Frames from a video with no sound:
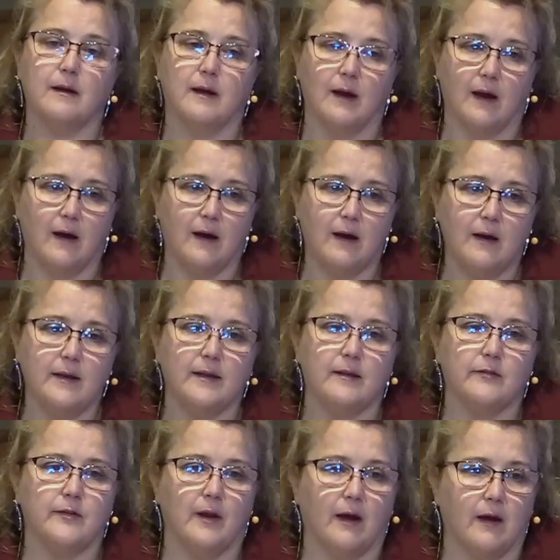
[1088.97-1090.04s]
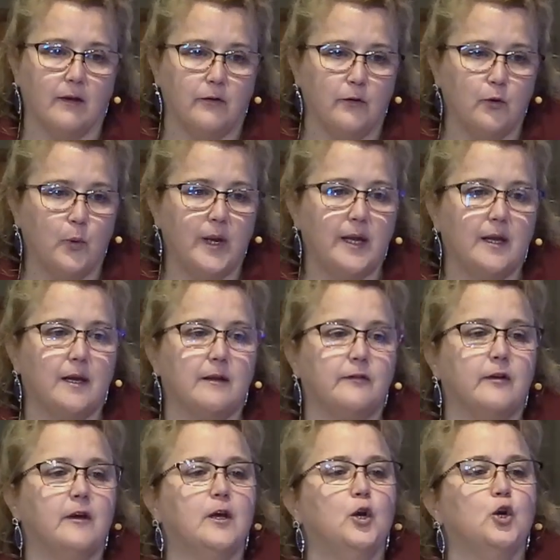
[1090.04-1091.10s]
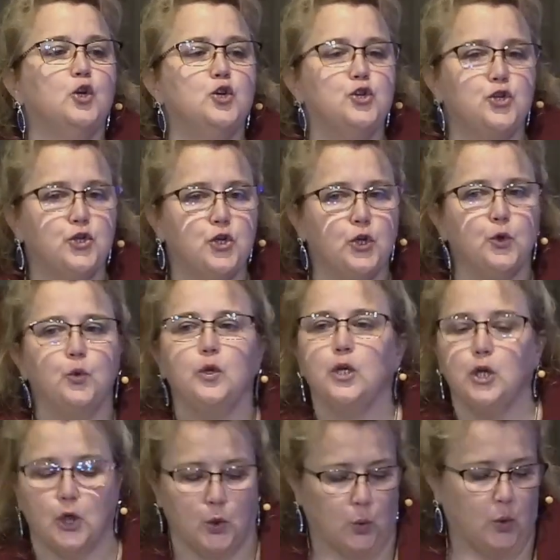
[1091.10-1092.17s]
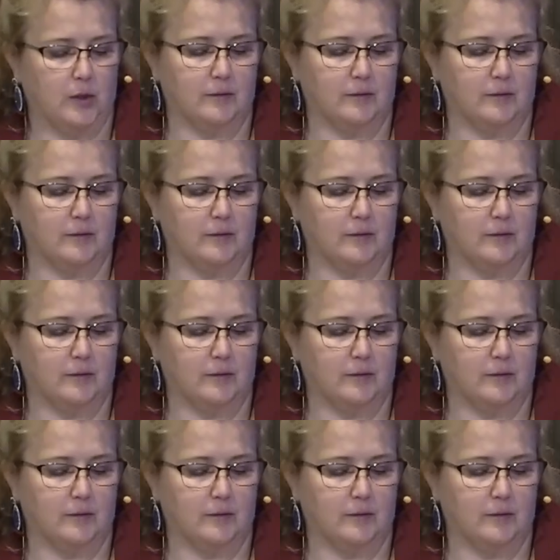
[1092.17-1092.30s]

God is not doing it to you.